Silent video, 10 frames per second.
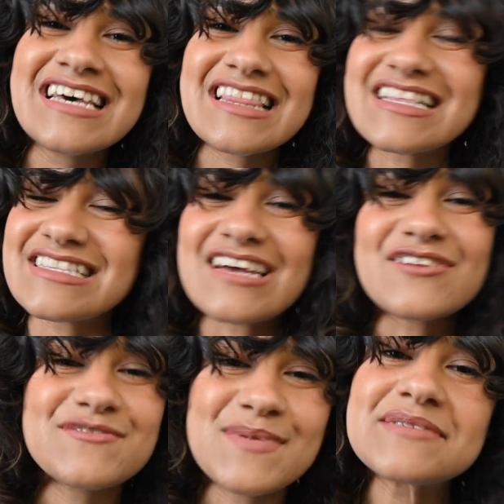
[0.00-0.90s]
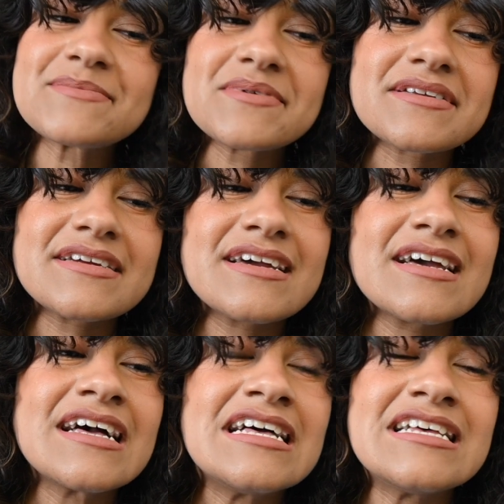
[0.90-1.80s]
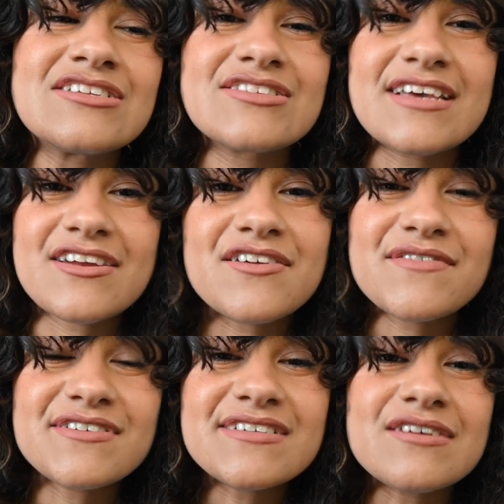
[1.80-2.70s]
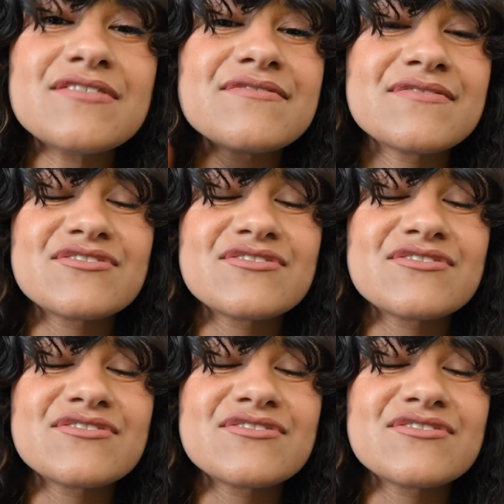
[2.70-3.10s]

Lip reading: That's not your responsibility. Just take care of yourself.